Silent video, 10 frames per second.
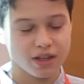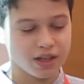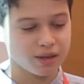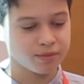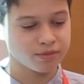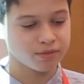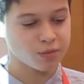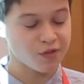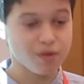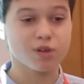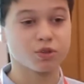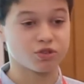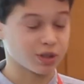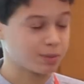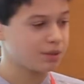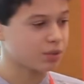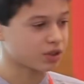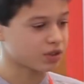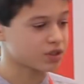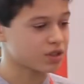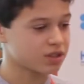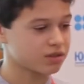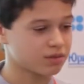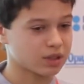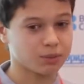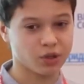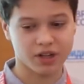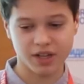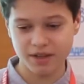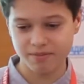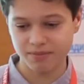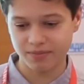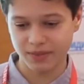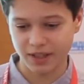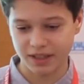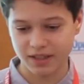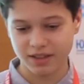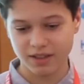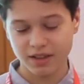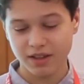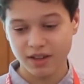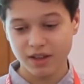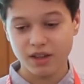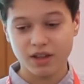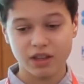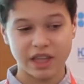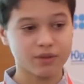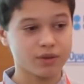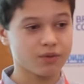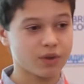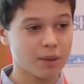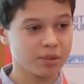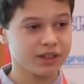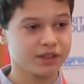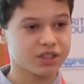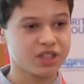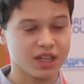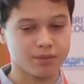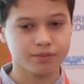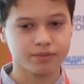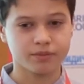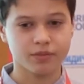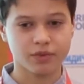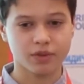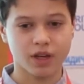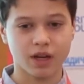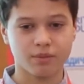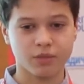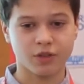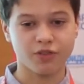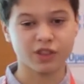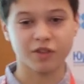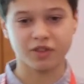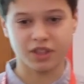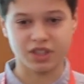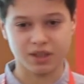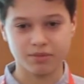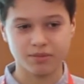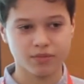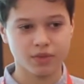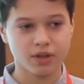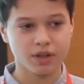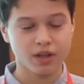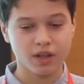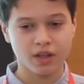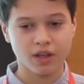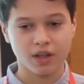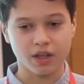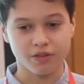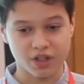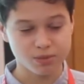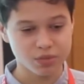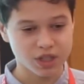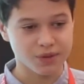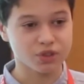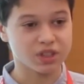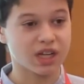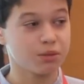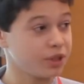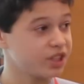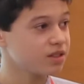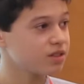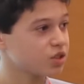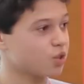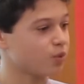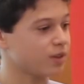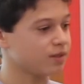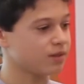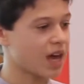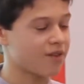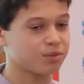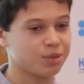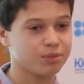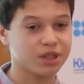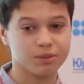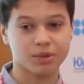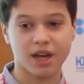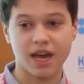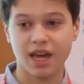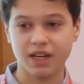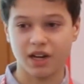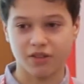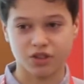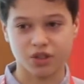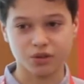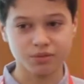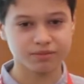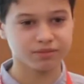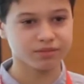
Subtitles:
My favourite sport is rugby because I'm good at it. I played in a team, the first 15 team. In Gresham's, it was unbeaten, so we haven't been beaten by any other school.